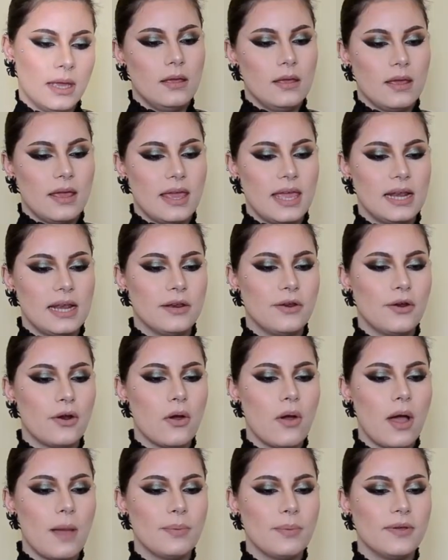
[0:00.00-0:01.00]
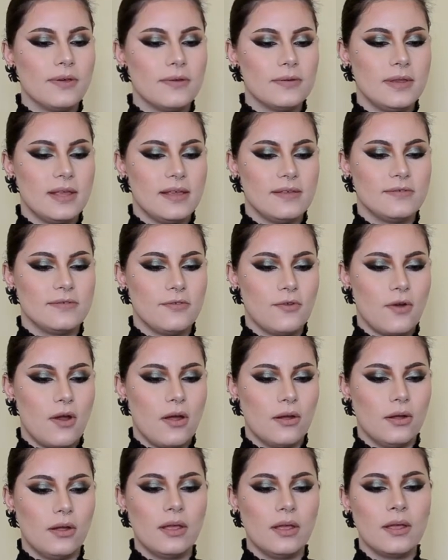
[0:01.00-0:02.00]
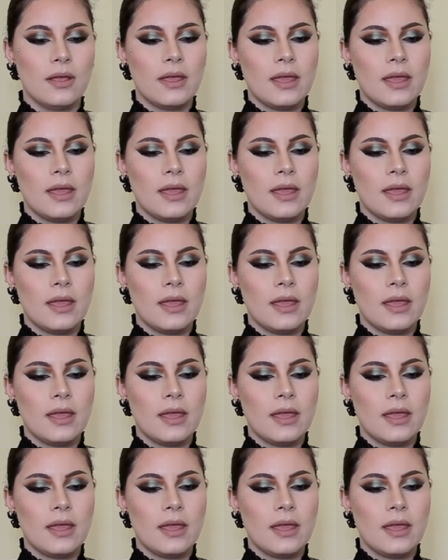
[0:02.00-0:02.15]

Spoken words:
He'll grow up good and strong,